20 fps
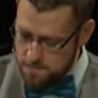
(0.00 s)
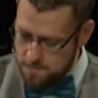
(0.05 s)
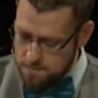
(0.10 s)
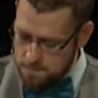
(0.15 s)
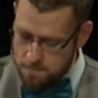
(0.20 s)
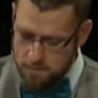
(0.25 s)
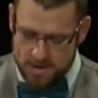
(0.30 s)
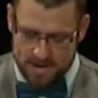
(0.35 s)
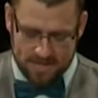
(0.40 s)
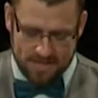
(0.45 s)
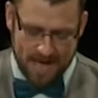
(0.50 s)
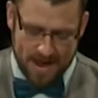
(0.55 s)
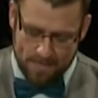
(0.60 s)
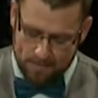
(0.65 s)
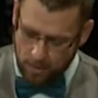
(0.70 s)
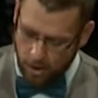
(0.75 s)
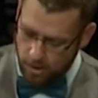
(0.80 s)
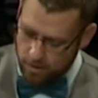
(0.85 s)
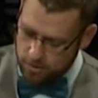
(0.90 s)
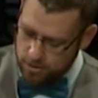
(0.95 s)
But then
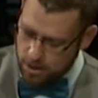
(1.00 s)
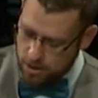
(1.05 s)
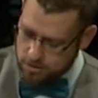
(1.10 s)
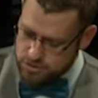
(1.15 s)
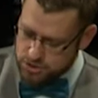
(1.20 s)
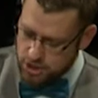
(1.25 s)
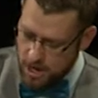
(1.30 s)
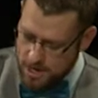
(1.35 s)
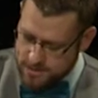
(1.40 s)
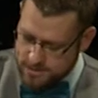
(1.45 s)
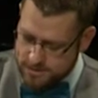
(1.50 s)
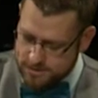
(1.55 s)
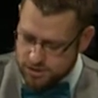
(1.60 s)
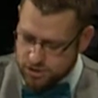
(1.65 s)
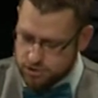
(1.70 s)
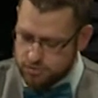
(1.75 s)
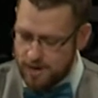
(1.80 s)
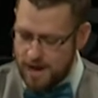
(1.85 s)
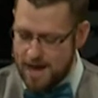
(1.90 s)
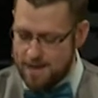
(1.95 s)
Paul goes on to
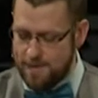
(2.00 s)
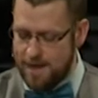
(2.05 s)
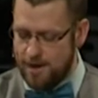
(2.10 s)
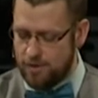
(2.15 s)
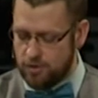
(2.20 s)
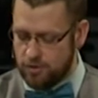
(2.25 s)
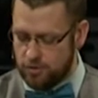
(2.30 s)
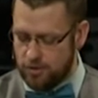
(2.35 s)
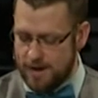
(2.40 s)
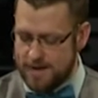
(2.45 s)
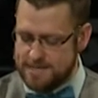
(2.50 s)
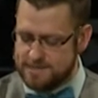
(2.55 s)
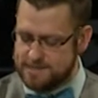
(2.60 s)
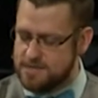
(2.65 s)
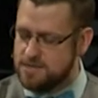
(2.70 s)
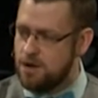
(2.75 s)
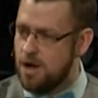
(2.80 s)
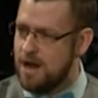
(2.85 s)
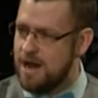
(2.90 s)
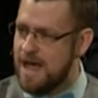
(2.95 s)
describe how Christ
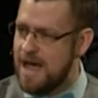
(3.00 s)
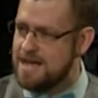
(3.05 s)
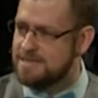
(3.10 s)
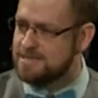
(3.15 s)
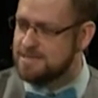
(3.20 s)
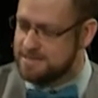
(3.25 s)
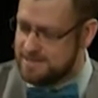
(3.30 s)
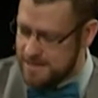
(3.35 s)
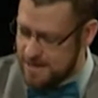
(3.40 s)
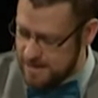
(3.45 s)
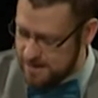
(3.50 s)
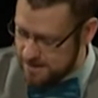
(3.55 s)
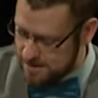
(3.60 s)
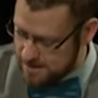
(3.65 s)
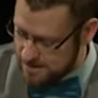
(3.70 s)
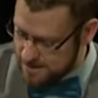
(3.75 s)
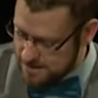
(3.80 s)
did not hesitate